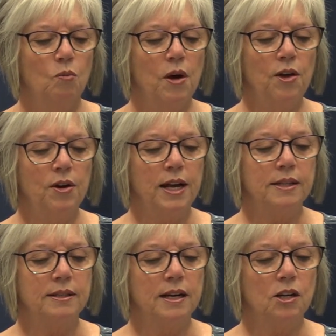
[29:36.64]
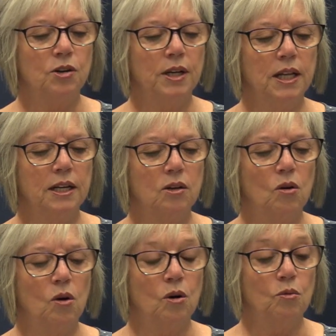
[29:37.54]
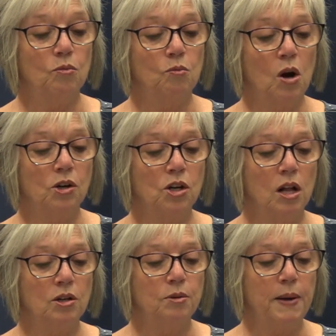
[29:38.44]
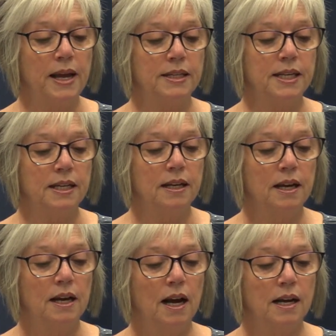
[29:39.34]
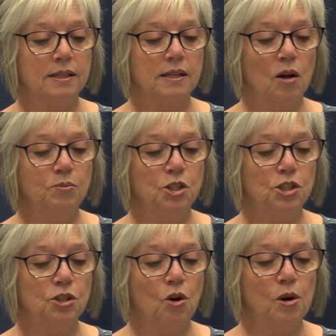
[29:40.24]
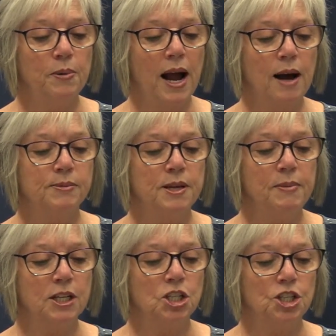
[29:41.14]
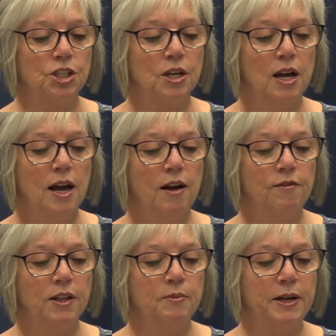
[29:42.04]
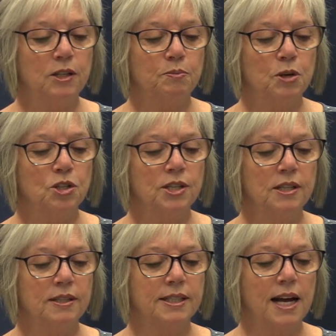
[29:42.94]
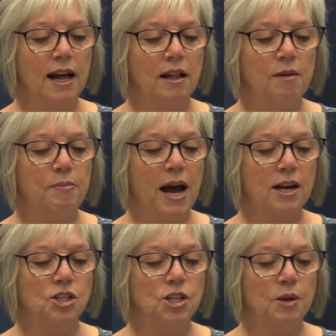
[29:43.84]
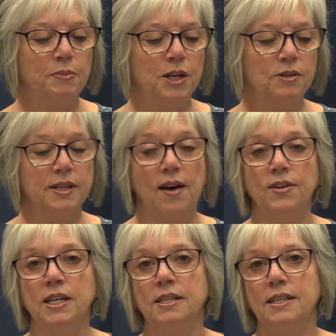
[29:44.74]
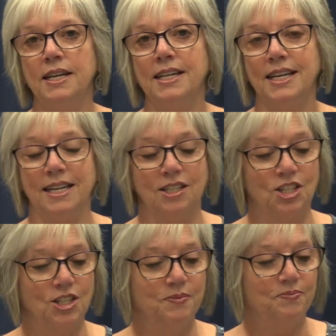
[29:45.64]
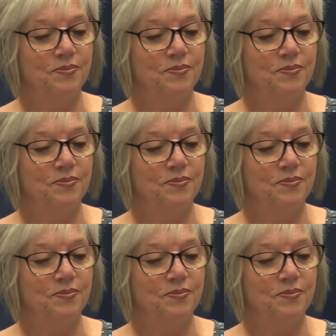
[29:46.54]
Whether it's an acrylic or watercolor painting, a sculpture, or perhaps a mixture, Villemaire's personal style and passion appears evident in each.